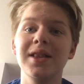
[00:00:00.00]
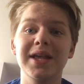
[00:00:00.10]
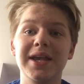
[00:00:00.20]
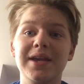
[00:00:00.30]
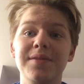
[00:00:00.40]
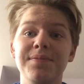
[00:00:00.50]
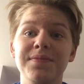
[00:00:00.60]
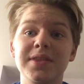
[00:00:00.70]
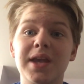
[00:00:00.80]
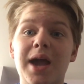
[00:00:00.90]
Like
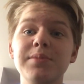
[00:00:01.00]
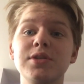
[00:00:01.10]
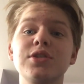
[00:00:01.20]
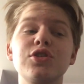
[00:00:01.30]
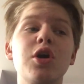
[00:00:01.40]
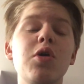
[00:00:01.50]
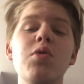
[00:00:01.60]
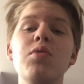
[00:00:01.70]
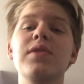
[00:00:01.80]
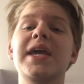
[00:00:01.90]
I'm
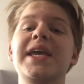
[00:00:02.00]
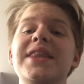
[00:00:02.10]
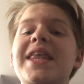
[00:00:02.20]
so, like,